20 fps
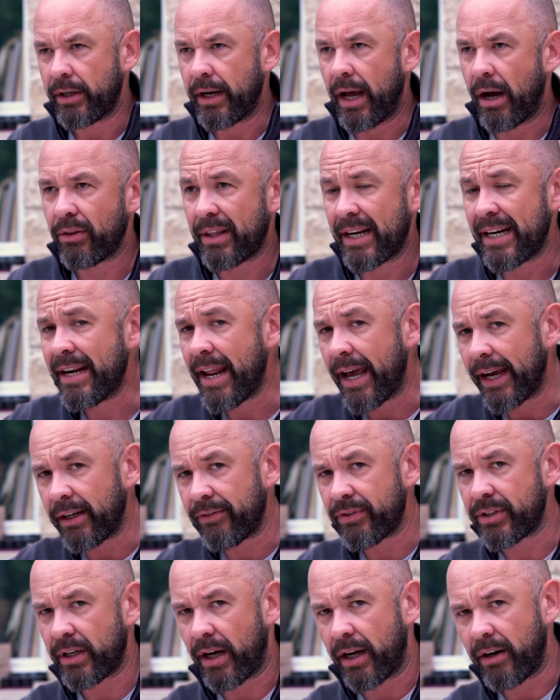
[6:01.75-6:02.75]
Now, the
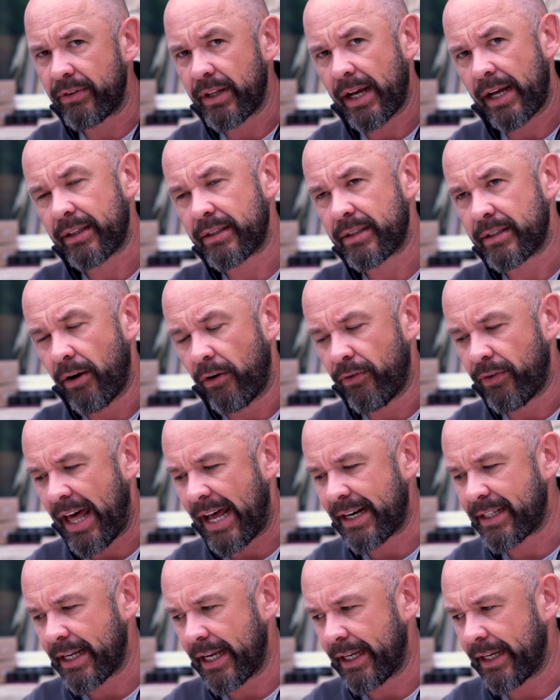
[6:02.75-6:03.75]
negative side of
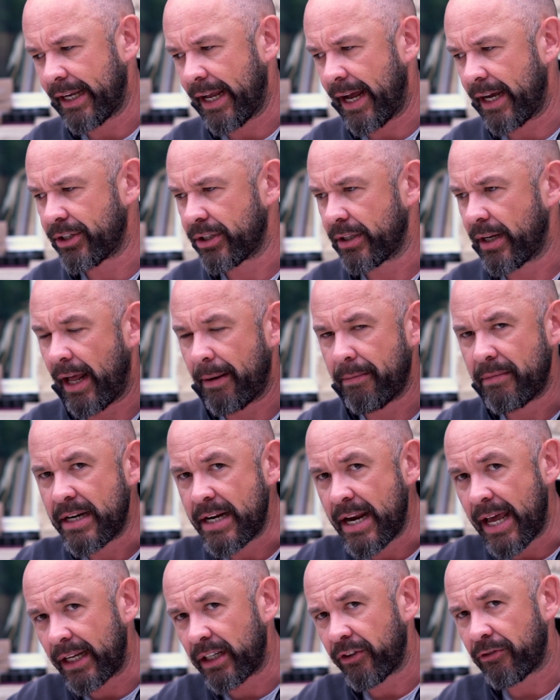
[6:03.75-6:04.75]
that taking action, that
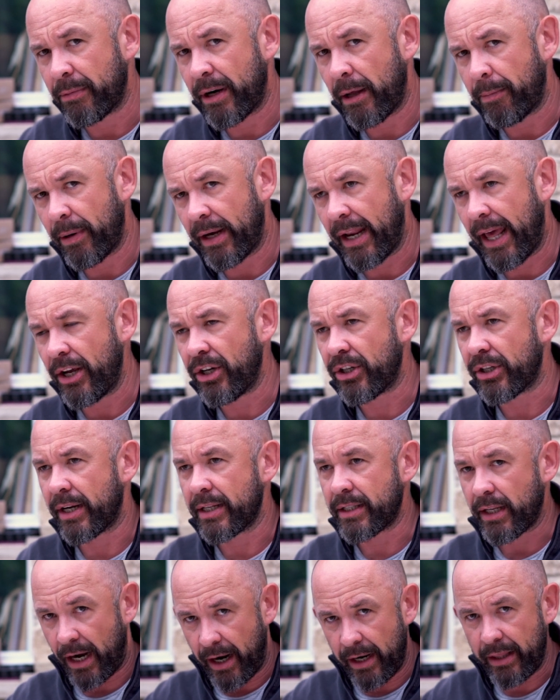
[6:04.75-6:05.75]
negative manipulation,
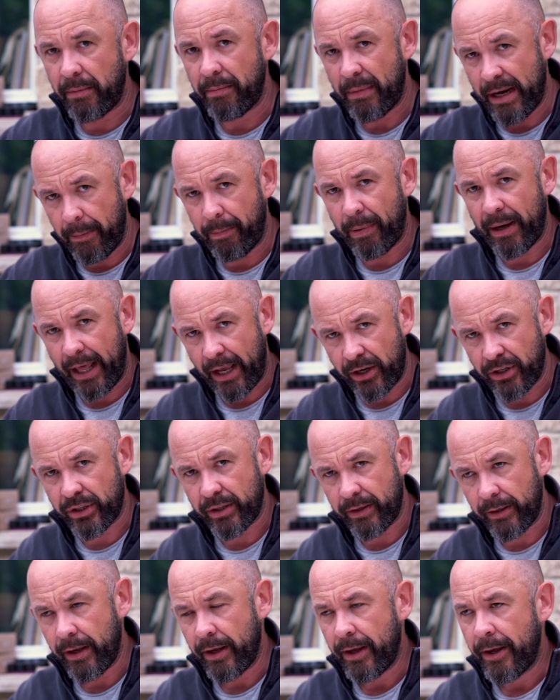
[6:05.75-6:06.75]
is either
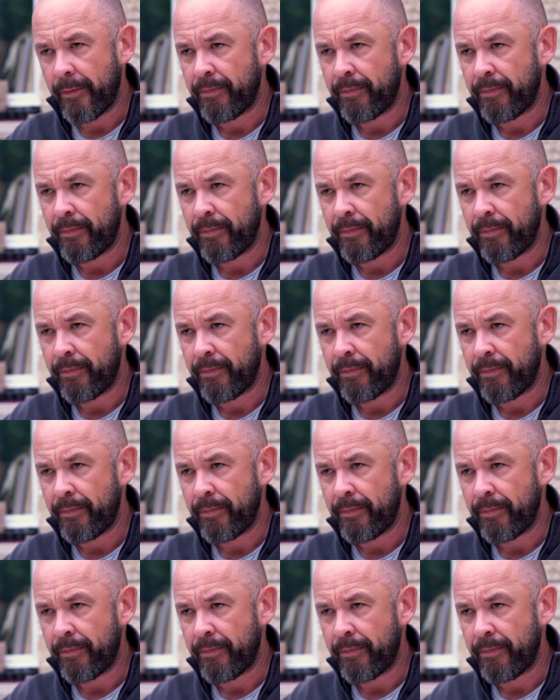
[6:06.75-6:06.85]
manipulation